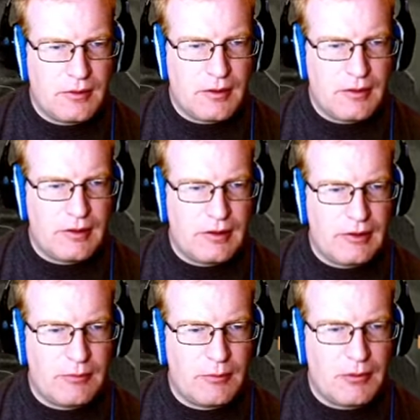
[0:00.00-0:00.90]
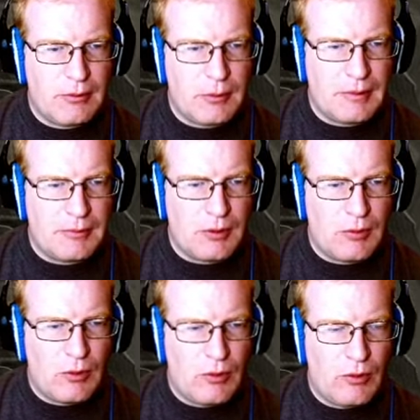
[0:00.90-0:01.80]
And then I think from there we'll be able to go
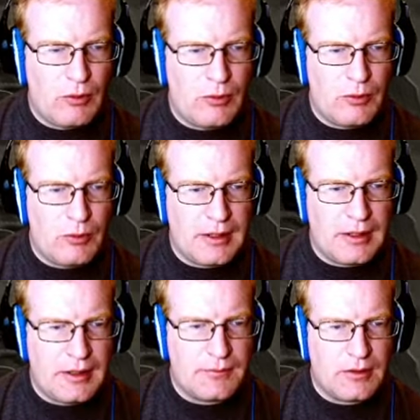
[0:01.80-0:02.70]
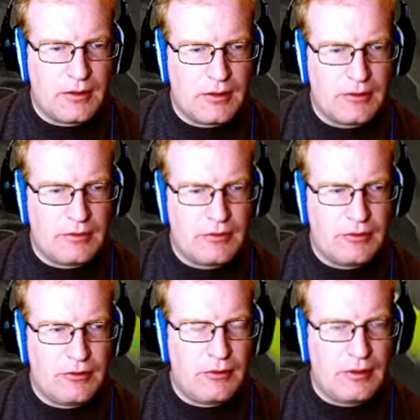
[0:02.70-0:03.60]
all the way uh,
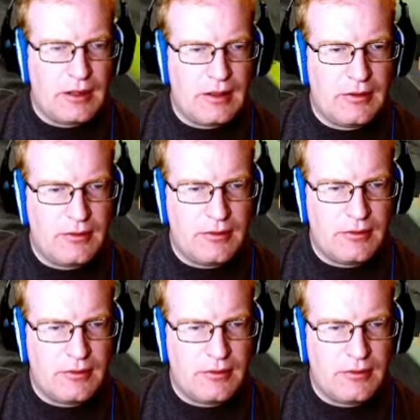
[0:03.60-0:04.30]
to the end.